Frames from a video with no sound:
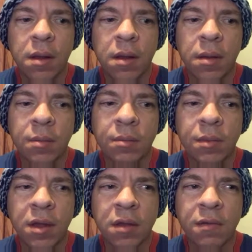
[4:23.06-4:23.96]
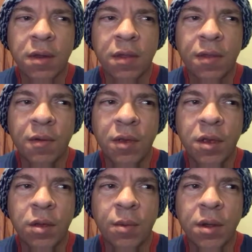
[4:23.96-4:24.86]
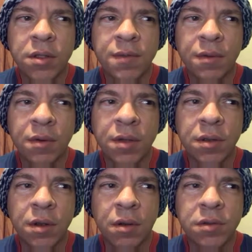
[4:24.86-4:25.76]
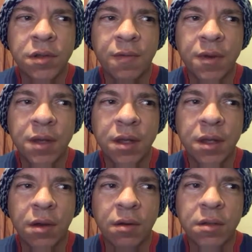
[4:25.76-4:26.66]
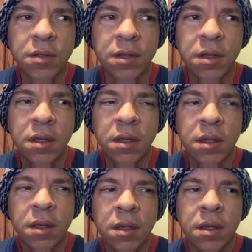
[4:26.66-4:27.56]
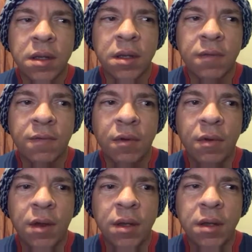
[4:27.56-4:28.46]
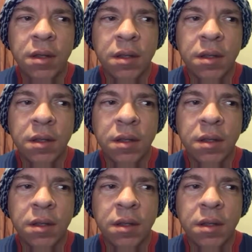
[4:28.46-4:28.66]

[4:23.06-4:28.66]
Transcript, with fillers: Um, I have like three coupons for two dollars off of ten dollars at Food Lion.